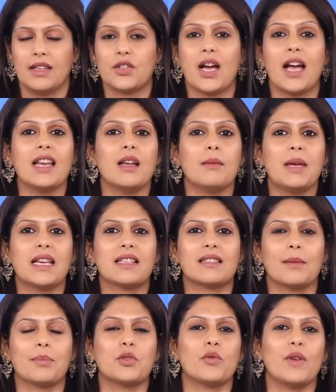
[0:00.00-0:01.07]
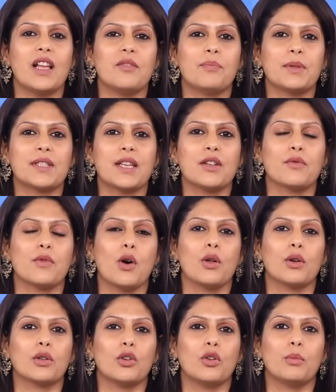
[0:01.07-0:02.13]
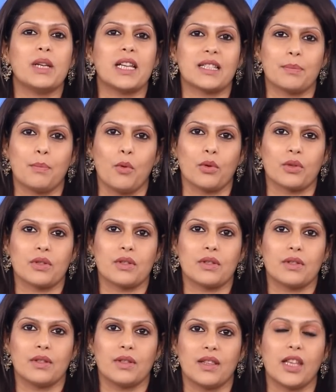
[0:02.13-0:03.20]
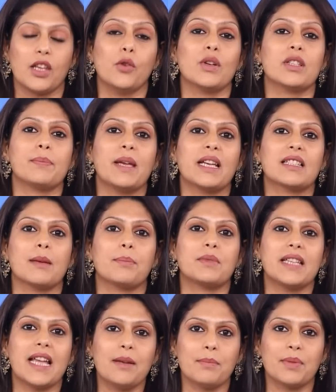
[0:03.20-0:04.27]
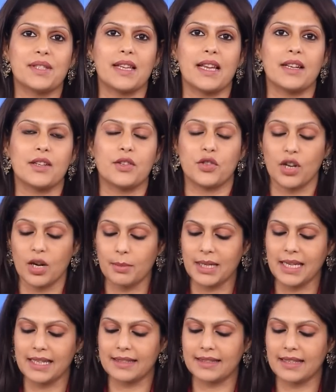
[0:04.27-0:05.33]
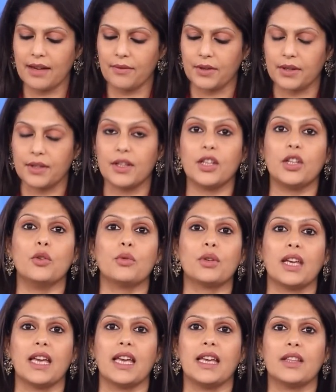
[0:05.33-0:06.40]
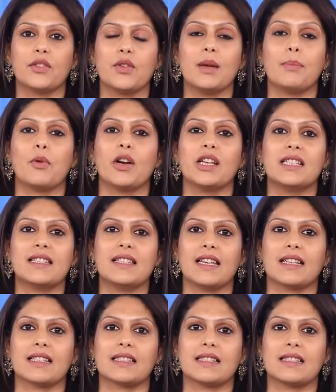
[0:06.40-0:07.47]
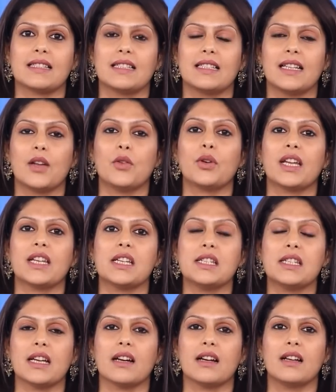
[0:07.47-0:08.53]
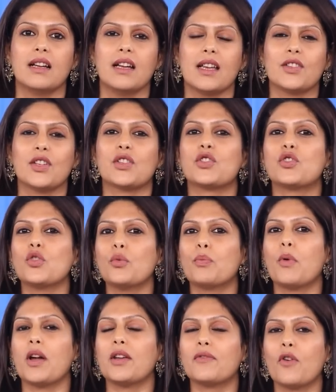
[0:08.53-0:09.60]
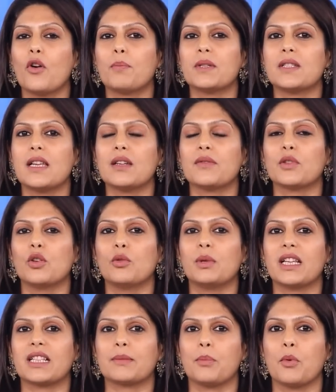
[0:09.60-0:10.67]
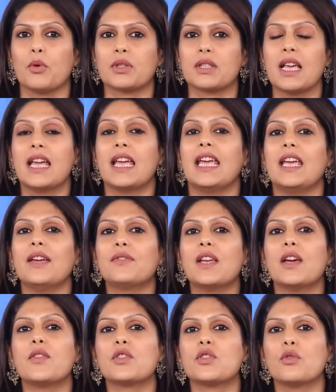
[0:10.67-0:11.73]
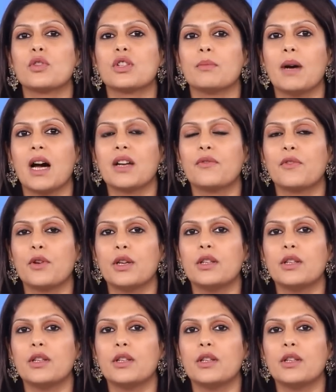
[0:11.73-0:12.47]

China makes up 12% of all global exports. The US makes up 10%, Germany 7%, the UK 3.6%. Now look at India. Just 2.4% of global exports. If there is no demand for